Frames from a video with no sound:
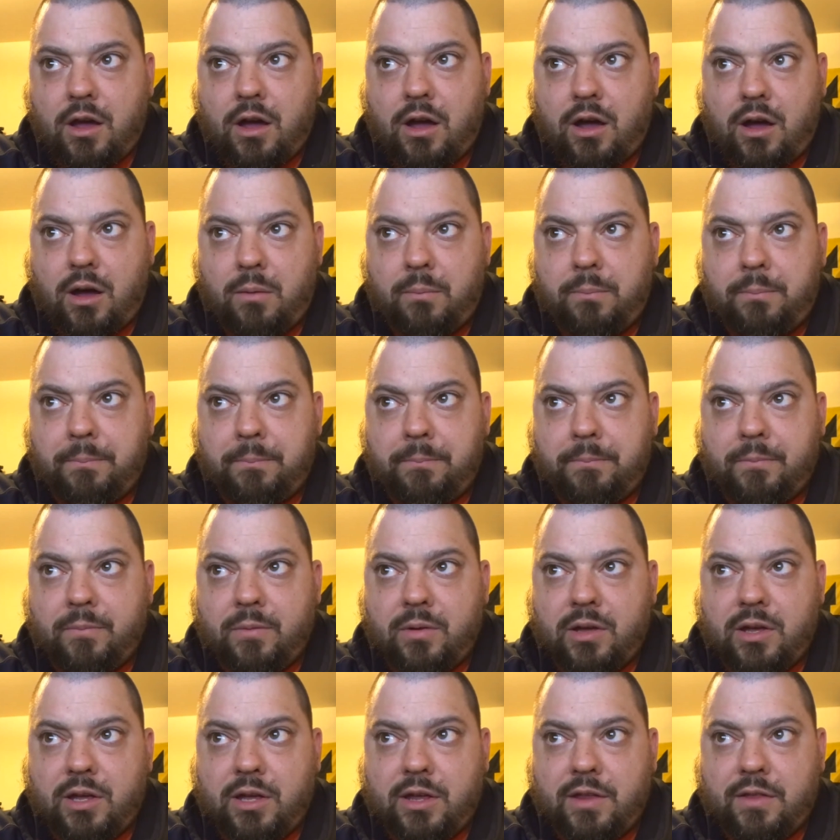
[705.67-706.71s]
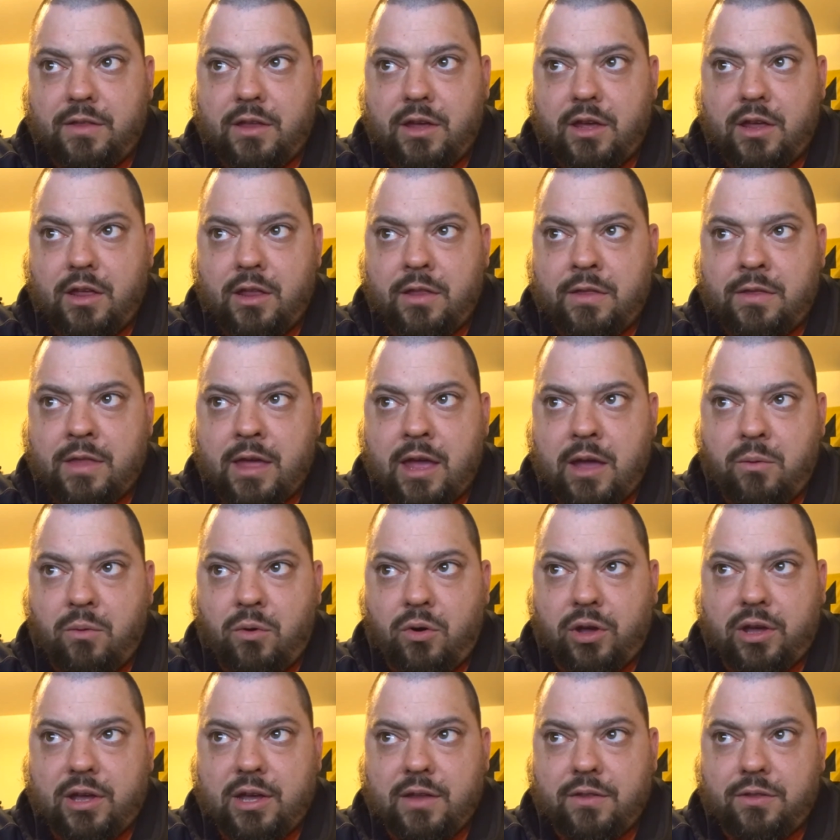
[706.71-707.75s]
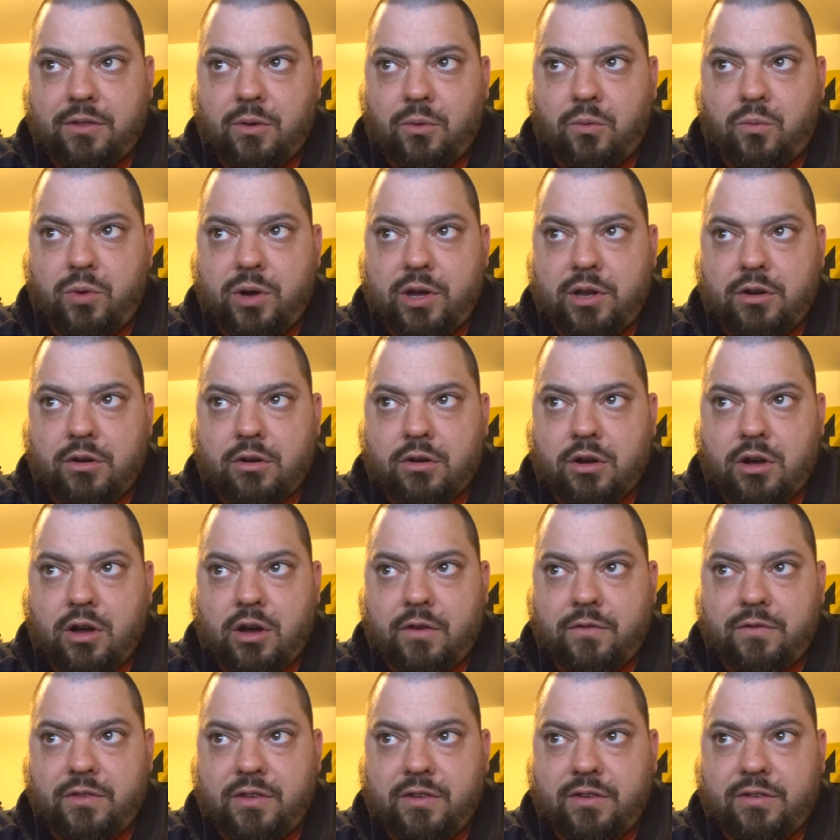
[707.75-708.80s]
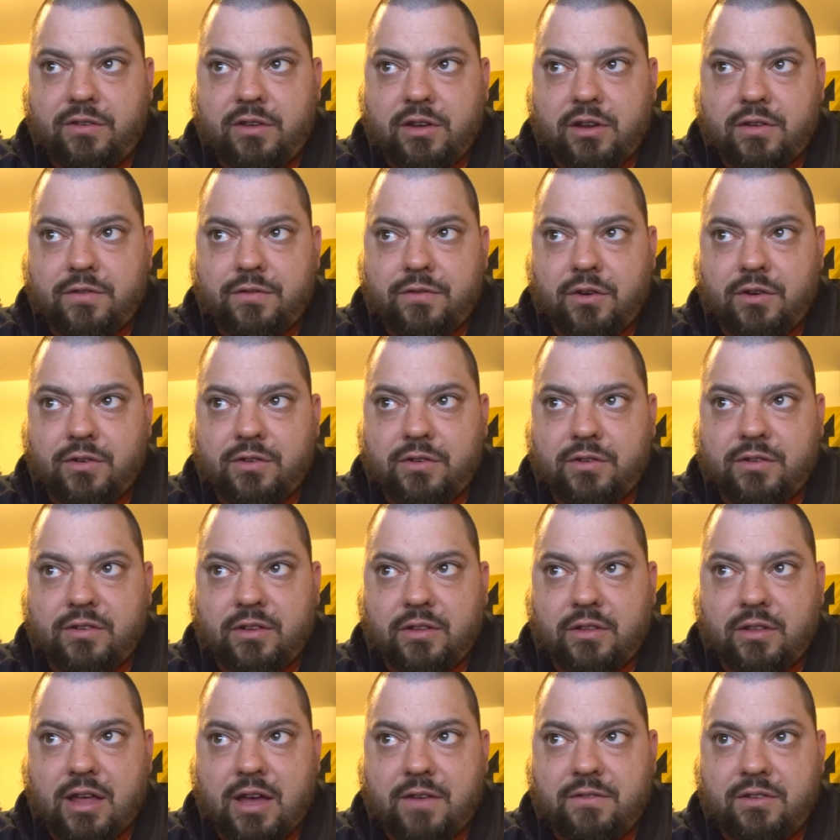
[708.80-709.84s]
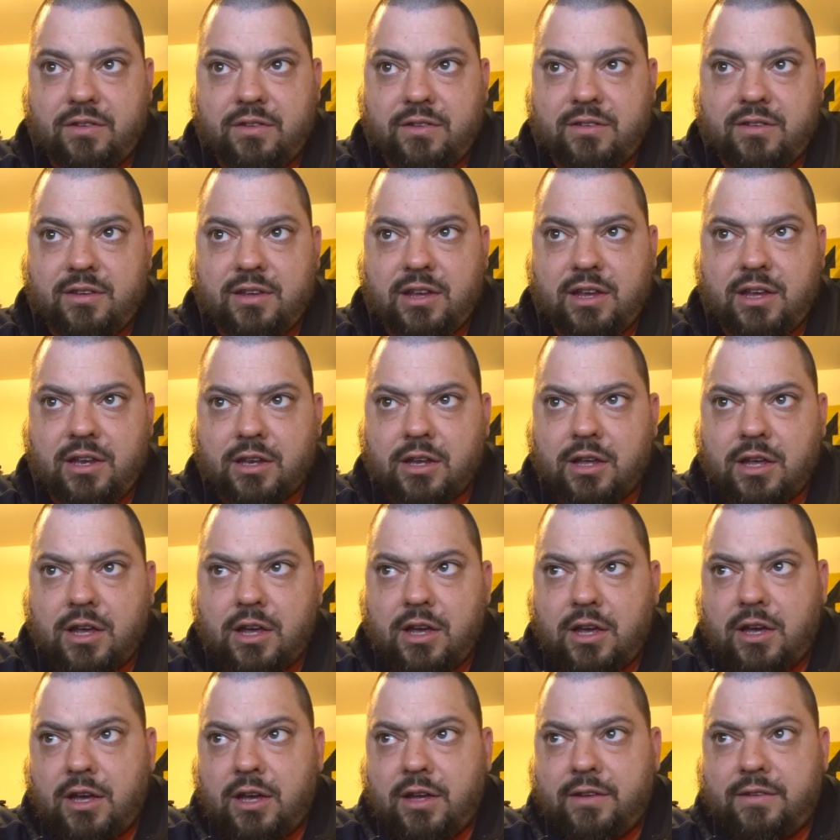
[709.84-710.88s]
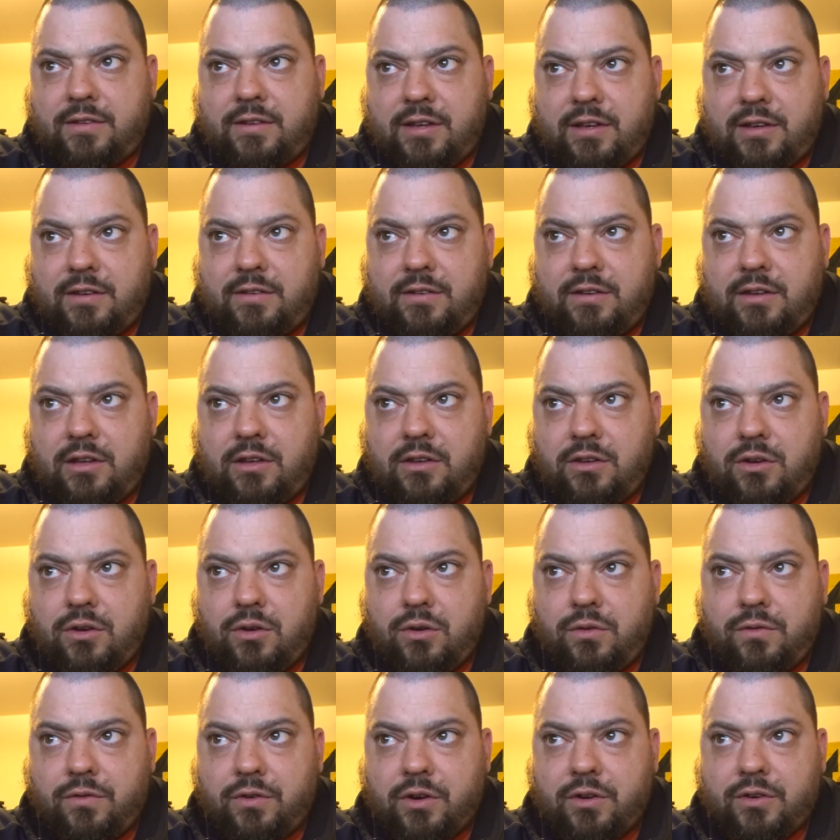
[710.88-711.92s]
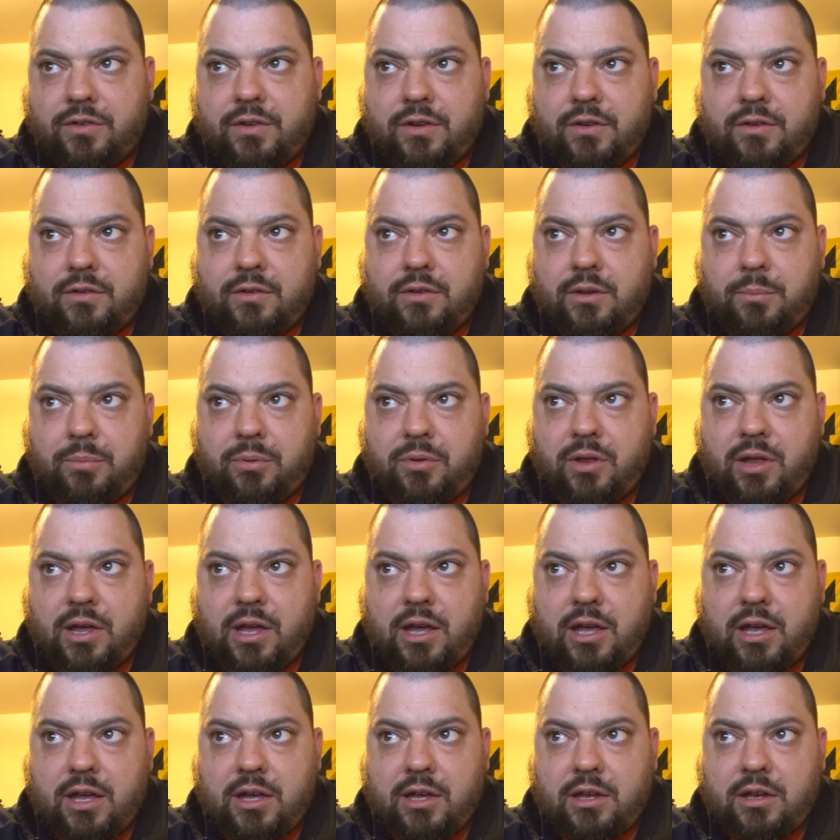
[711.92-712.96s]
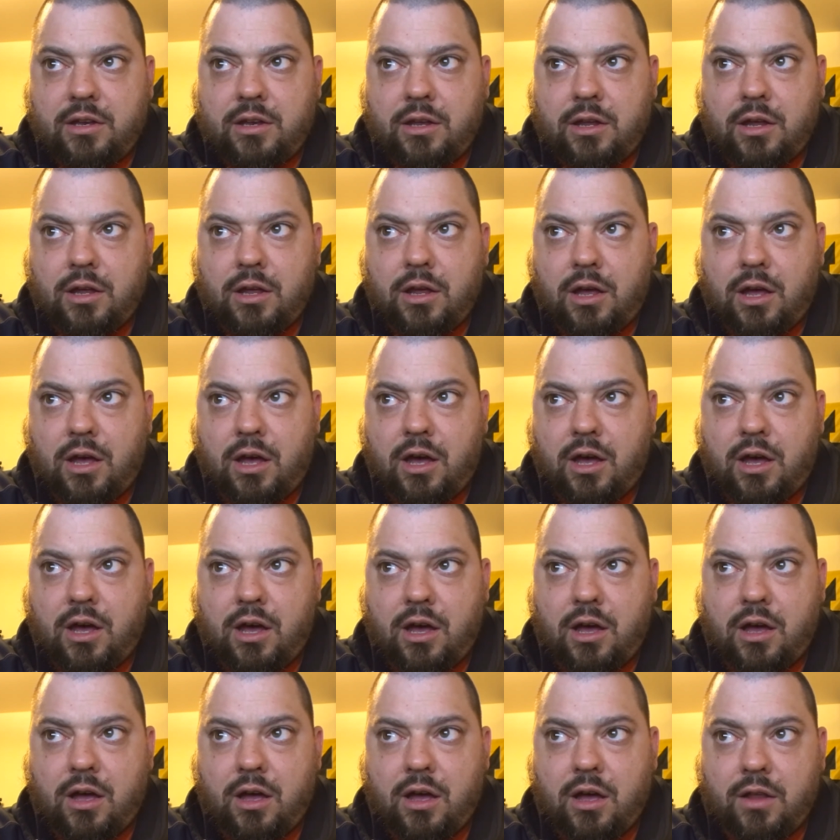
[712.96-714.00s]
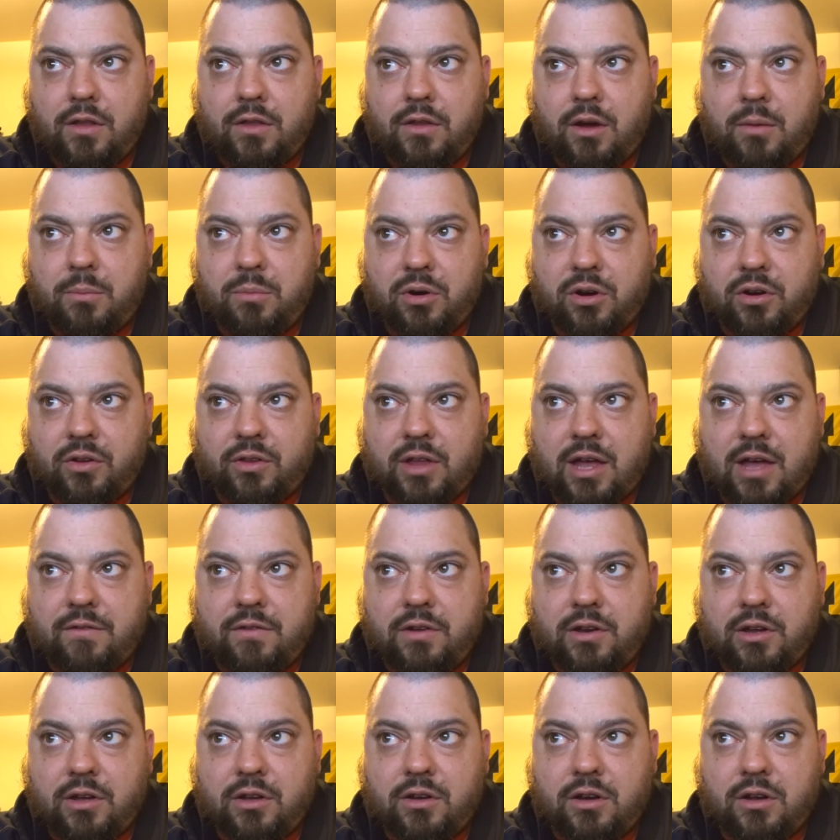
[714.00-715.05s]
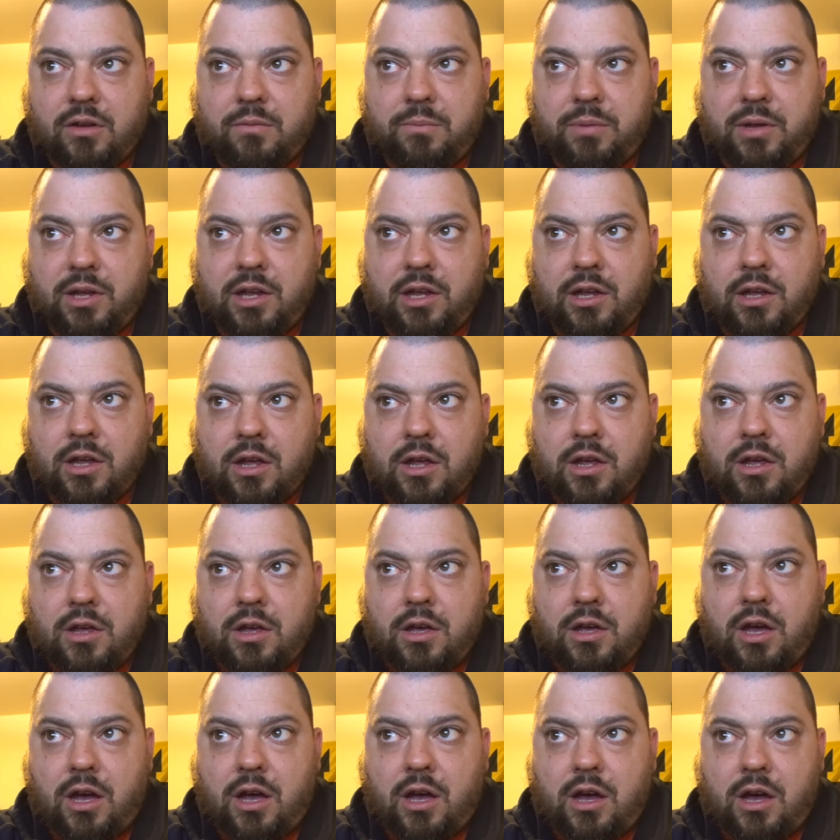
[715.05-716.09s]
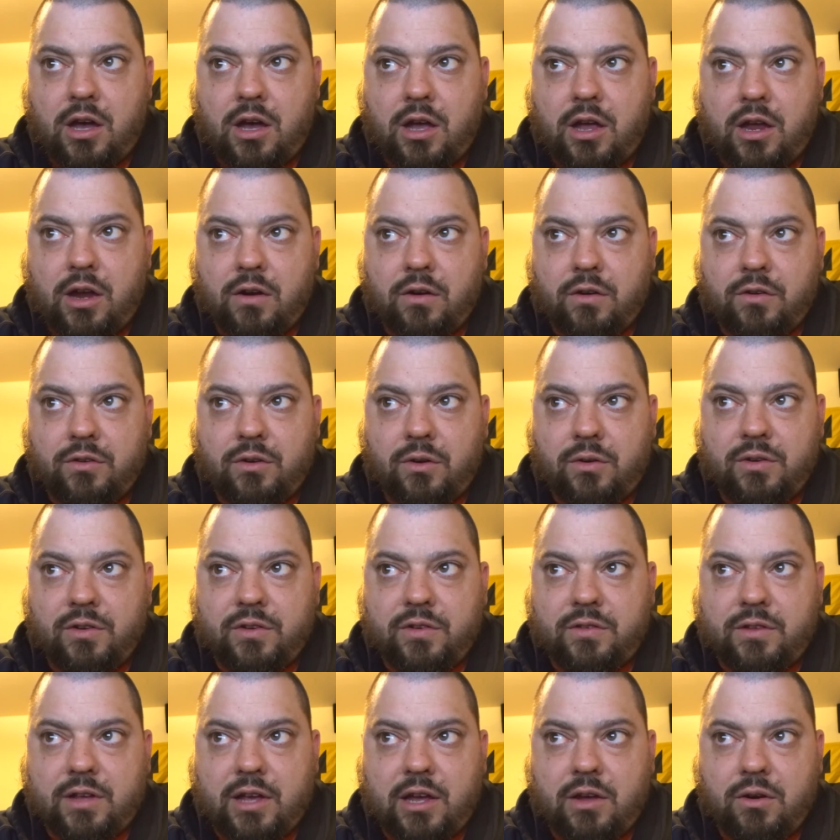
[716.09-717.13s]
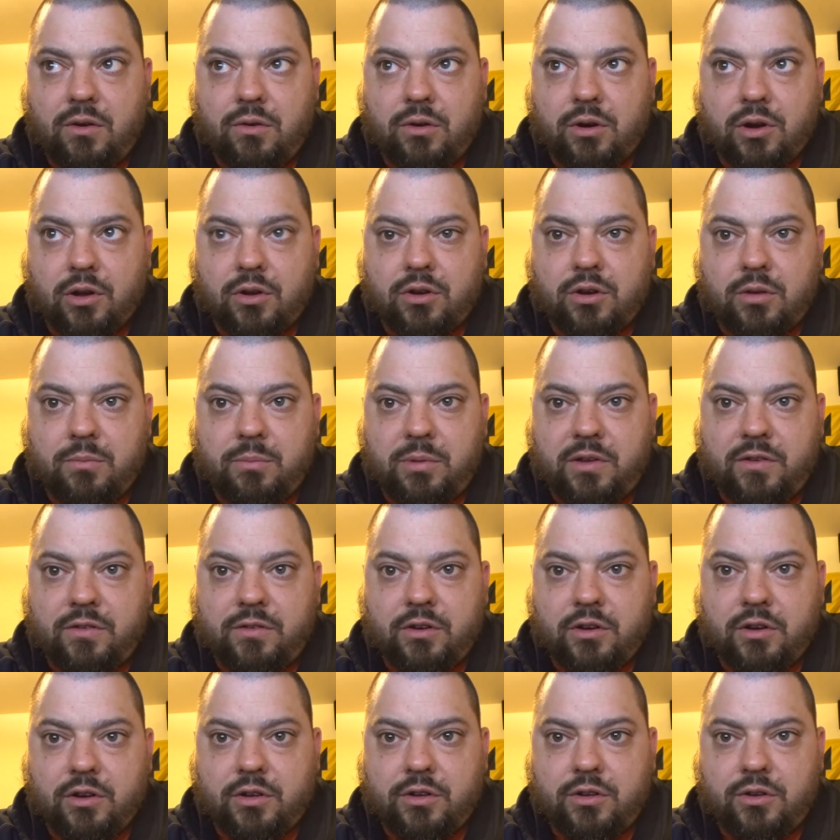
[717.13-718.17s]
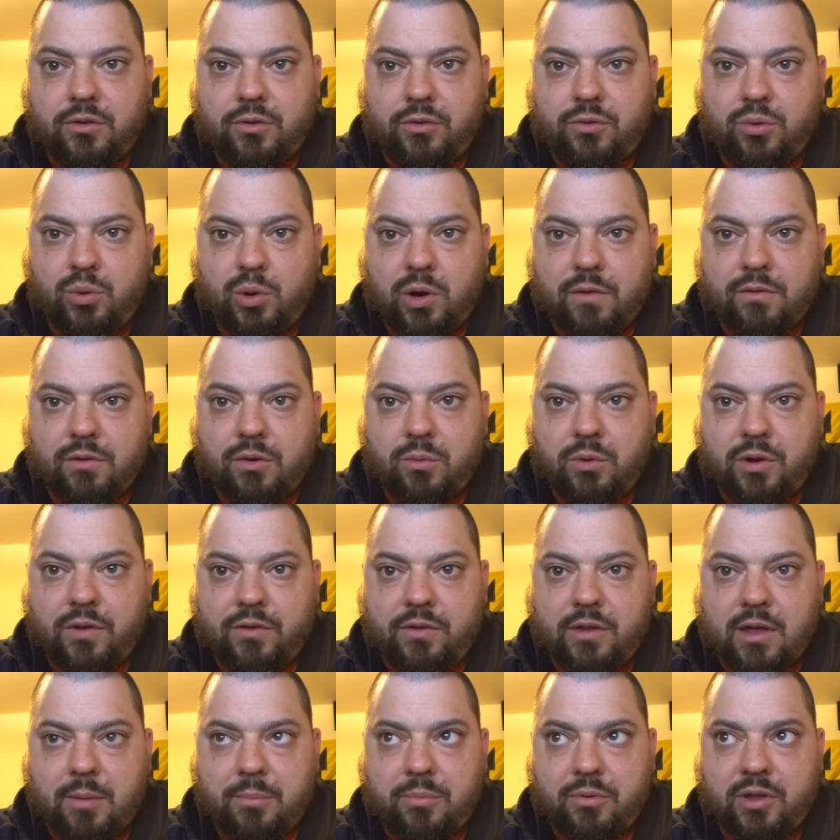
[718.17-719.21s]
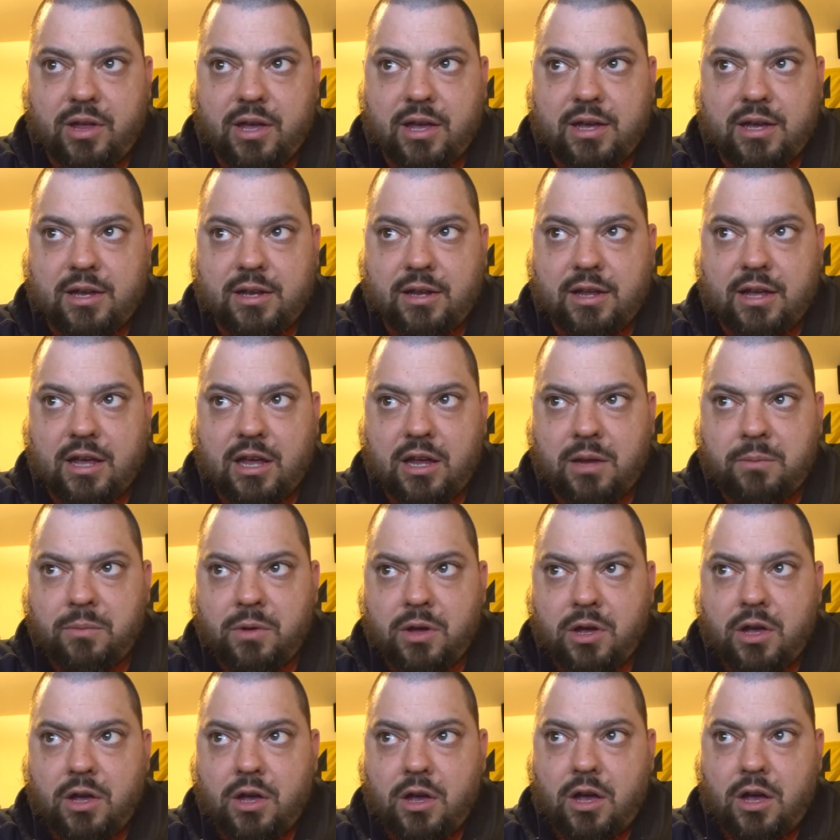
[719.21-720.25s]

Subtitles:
And then they will get the winner of the 6 versus 11 seed, TCU versus the play-in number 11. It could be Arizona State or it could be Syracuse, whoever wins that play-in game.